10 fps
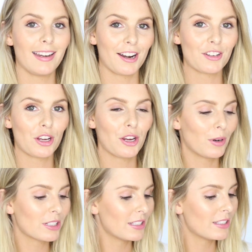Now to show you
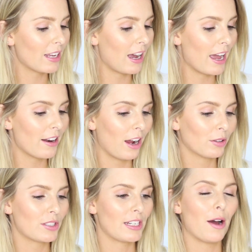what's inside, I
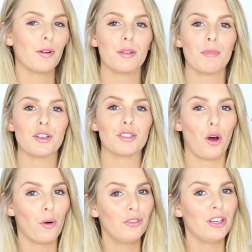will start with the most
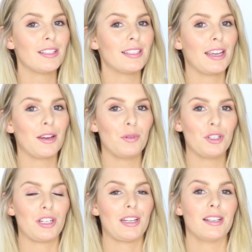obvious thing,
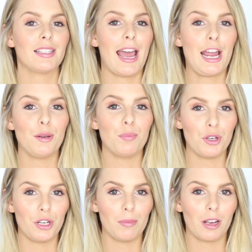which is a
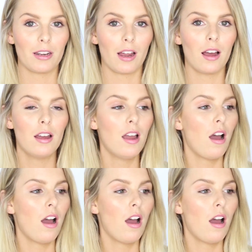beauty blender.